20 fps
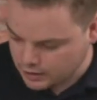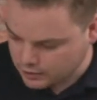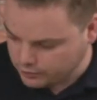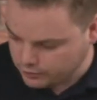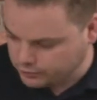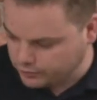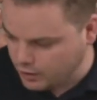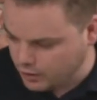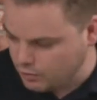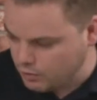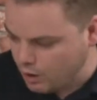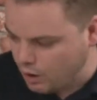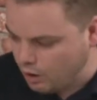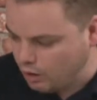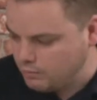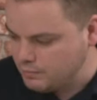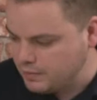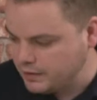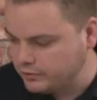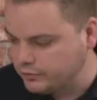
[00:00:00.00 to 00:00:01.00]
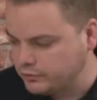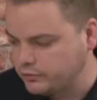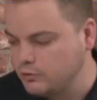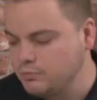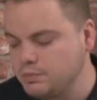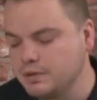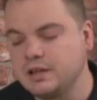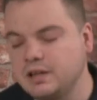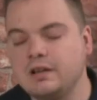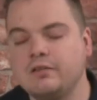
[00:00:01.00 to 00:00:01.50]
So Hornby's
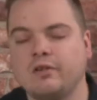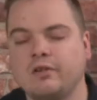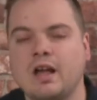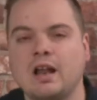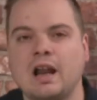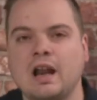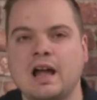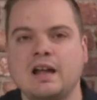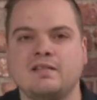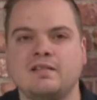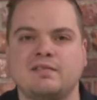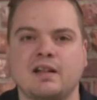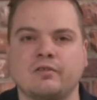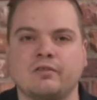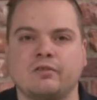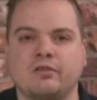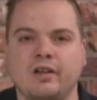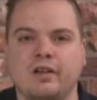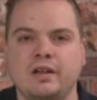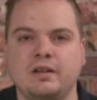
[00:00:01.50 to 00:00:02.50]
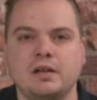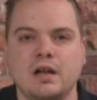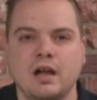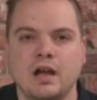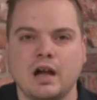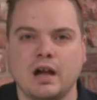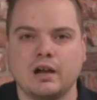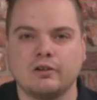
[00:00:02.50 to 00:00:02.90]
Super Detail HST